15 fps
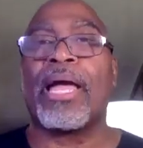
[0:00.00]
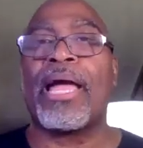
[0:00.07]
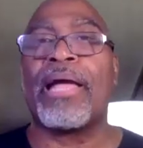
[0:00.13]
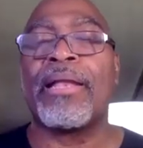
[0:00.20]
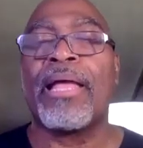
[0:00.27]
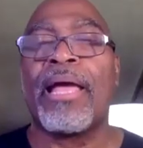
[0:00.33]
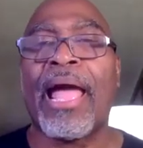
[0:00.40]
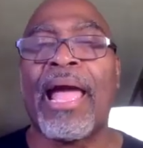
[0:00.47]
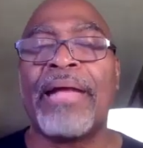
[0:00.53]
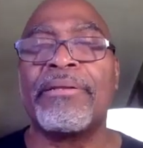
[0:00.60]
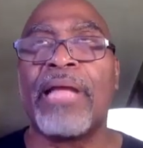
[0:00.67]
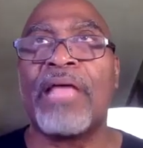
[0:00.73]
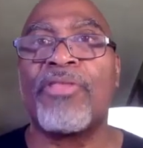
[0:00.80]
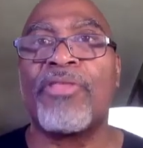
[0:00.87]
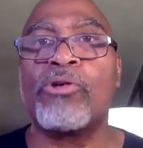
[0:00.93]

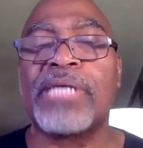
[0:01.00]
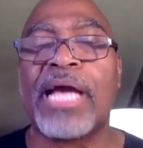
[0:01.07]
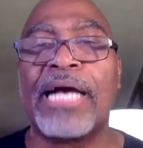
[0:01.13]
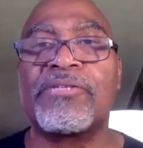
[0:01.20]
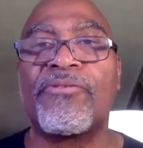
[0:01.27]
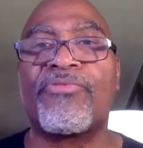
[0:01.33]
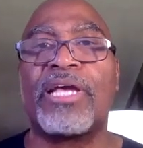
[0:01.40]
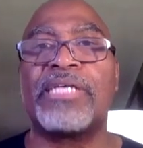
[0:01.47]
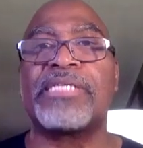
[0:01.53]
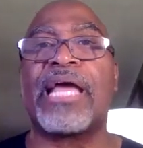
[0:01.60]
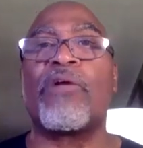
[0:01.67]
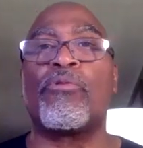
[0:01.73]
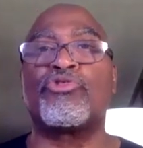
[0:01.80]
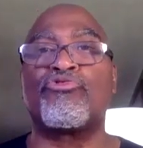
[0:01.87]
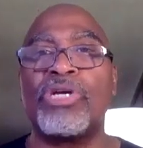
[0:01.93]
And those kinds of things. And
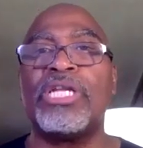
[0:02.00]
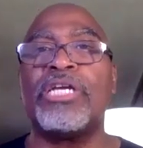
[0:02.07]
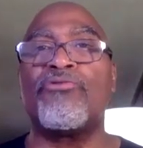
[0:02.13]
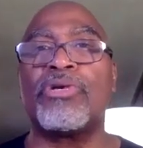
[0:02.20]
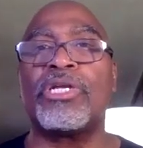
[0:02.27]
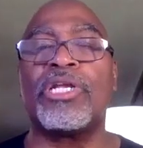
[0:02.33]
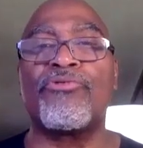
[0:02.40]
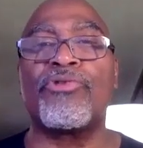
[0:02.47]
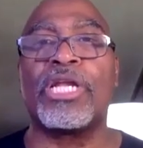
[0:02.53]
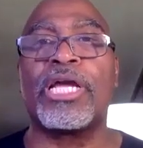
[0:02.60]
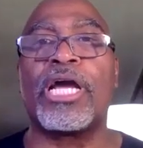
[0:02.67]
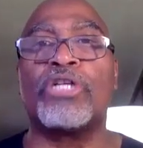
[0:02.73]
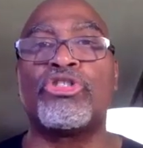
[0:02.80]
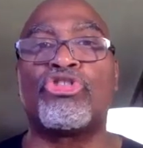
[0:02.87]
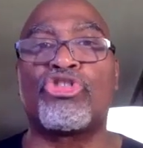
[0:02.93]
it was really, really, really
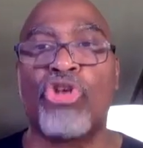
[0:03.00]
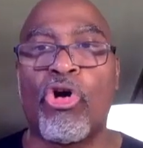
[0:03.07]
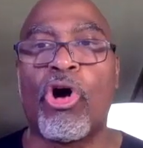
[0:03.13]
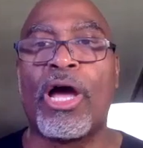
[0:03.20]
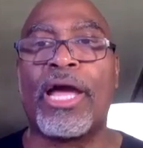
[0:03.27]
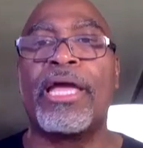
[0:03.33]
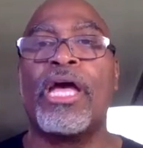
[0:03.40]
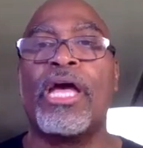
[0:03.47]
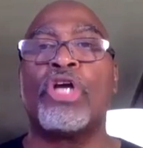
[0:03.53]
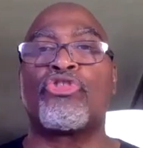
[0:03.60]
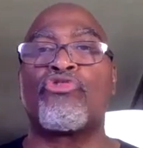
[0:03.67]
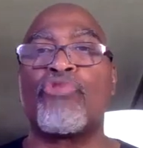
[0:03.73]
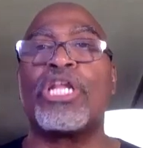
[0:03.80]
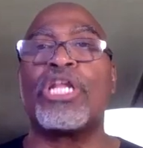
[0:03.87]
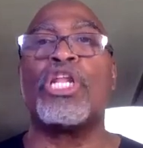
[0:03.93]
a joy
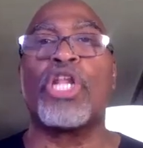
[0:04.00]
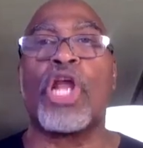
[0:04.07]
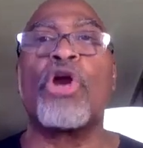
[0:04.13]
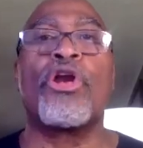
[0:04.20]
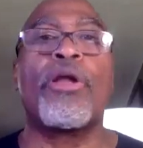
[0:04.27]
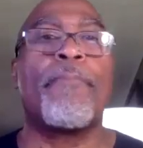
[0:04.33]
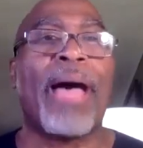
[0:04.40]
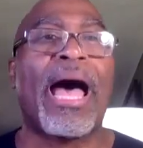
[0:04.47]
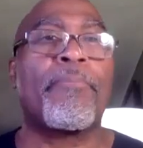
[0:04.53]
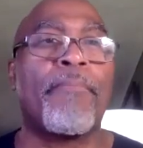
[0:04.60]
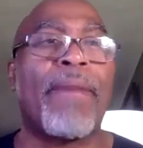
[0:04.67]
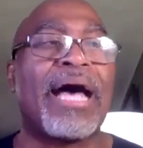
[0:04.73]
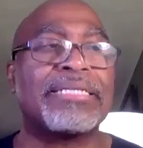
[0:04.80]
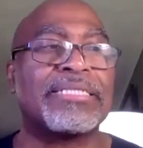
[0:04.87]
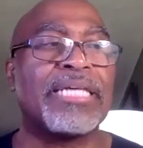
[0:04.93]
to really learn about
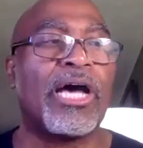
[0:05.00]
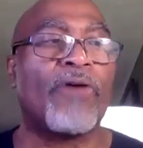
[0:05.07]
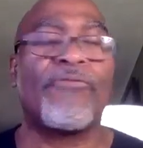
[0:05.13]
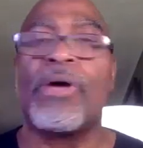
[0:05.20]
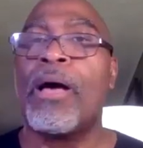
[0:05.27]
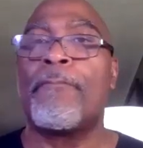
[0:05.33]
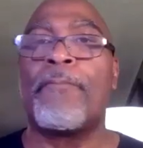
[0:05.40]
myself.